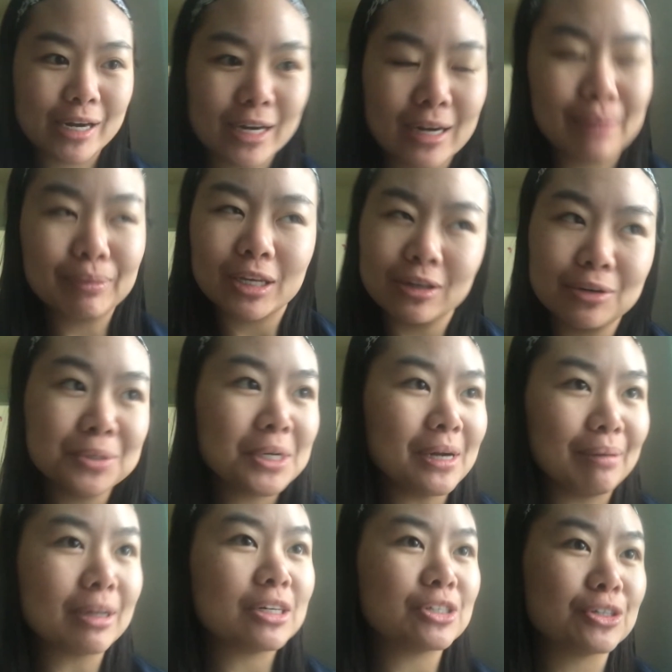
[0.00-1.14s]
And I'm like, you know what? I'm
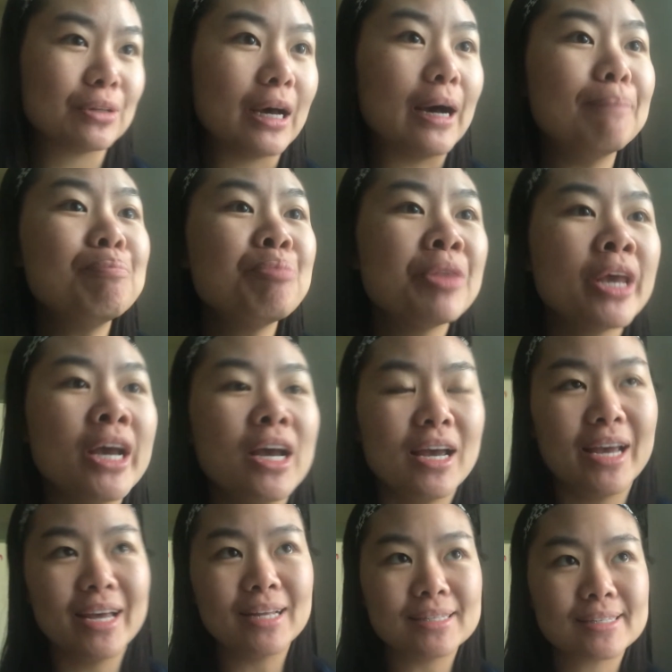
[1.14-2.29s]
going to do that. And